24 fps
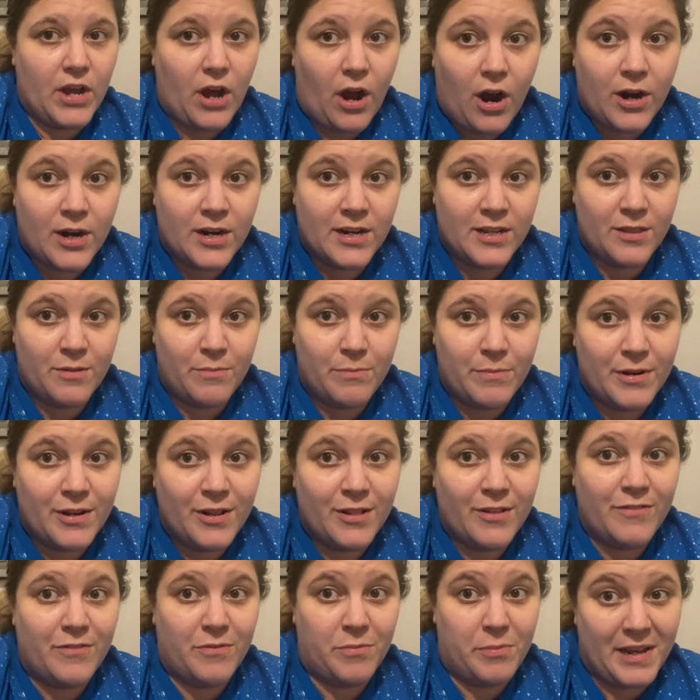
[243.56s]
are in the middle
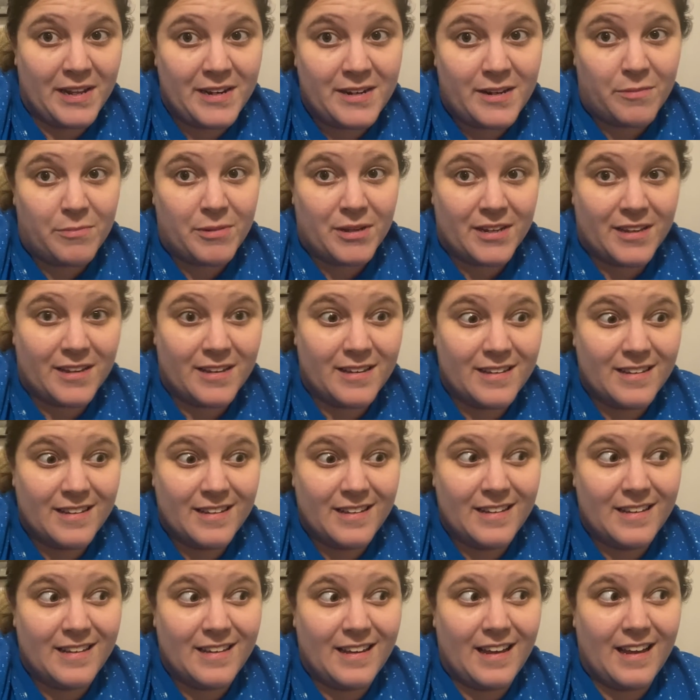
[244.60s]
of a pandemic,
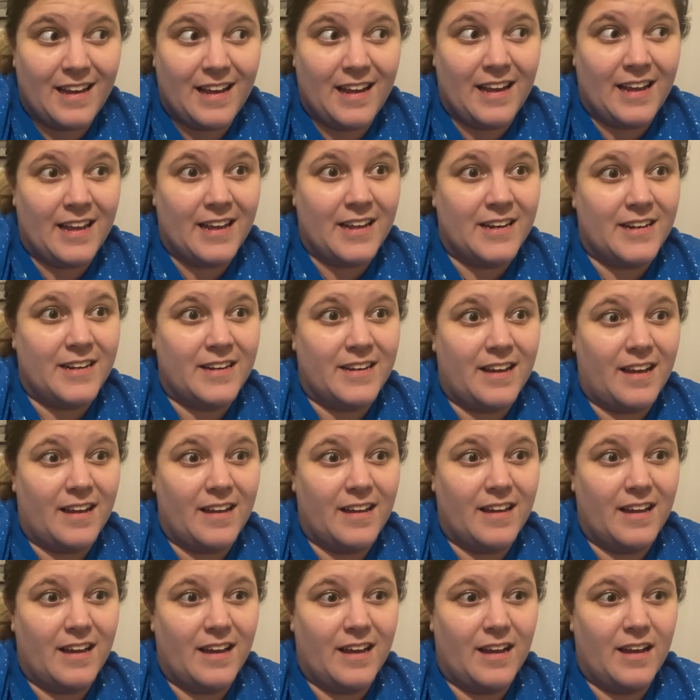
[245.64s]
and
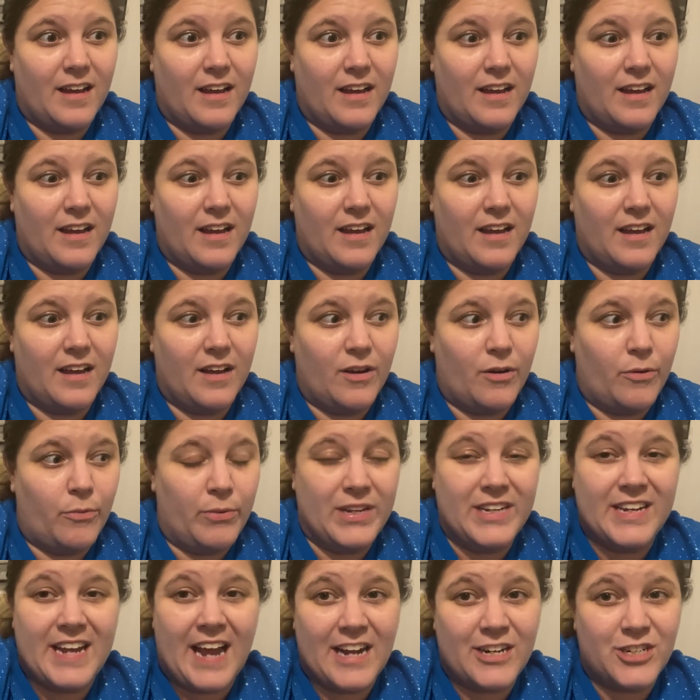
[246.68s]

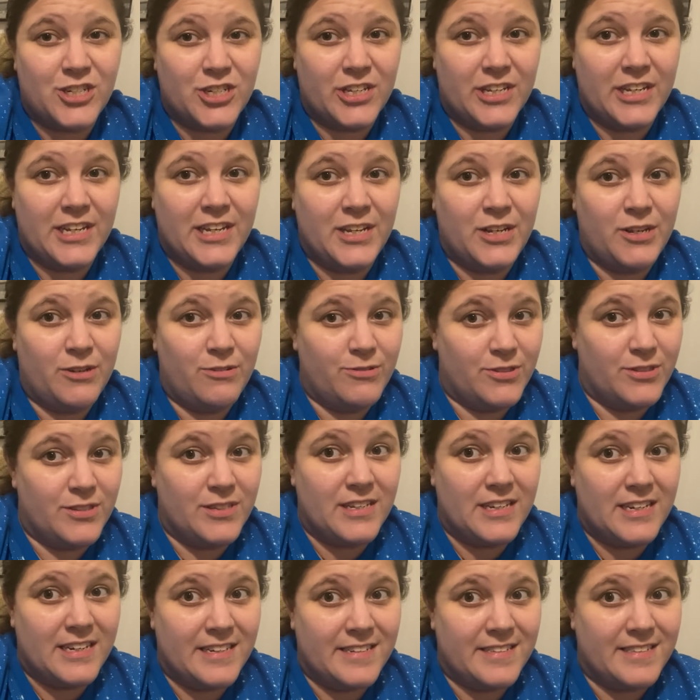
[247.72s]
we actually use
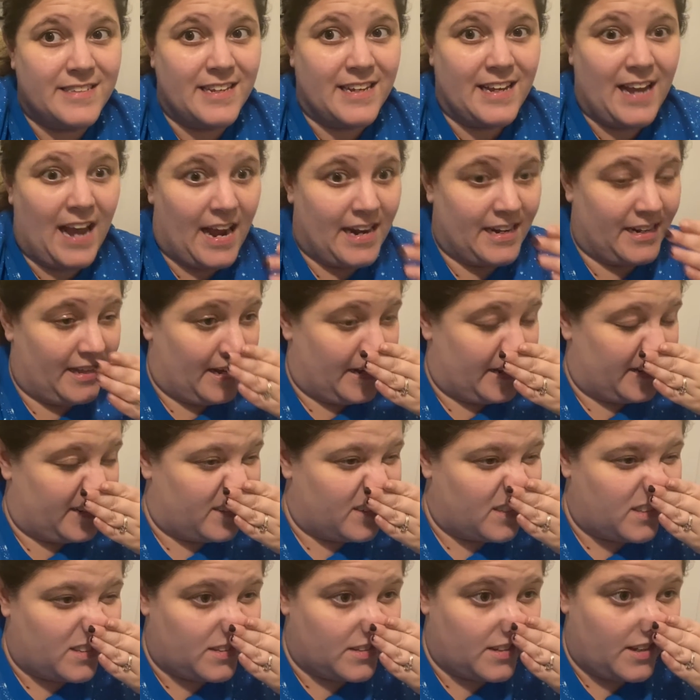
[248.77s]
CDC
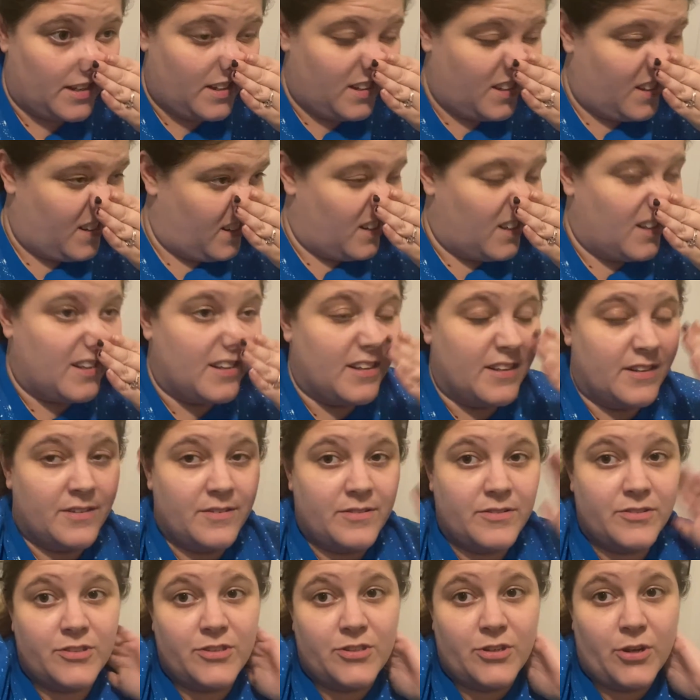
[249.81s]
guidelines,
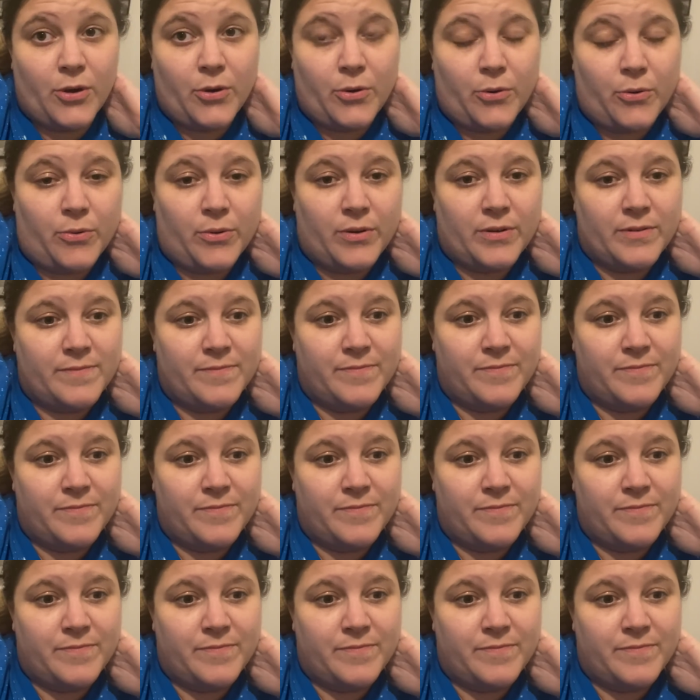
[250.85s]
so